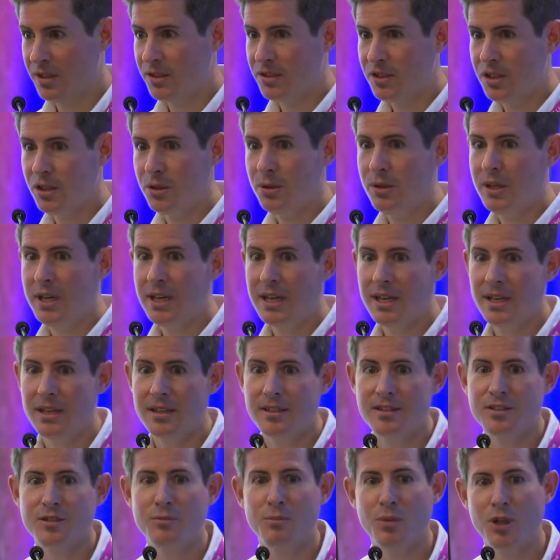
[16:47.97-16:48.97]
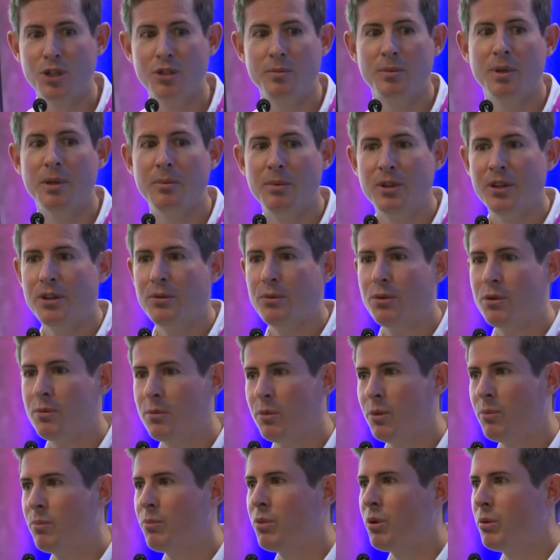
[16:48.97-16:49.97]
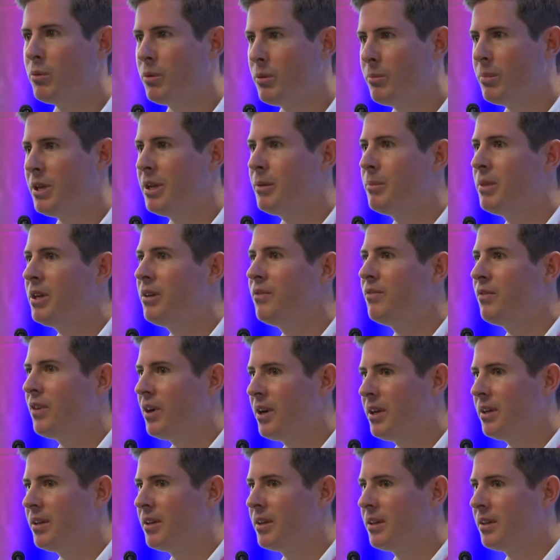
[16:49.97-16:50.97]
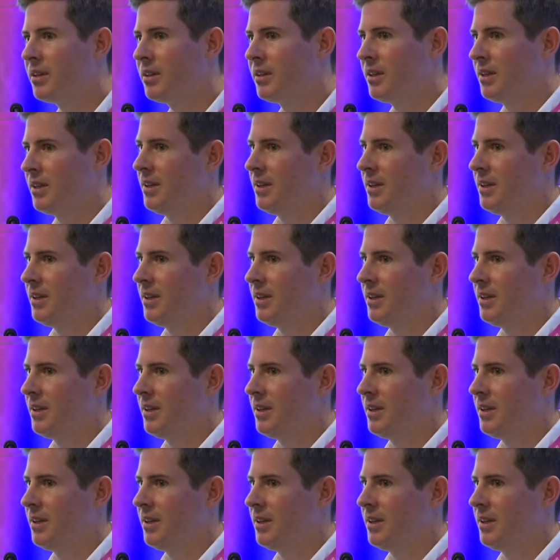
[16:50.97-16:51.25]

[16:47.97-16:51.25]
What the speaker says: 2 years, most people in the room will probably be finding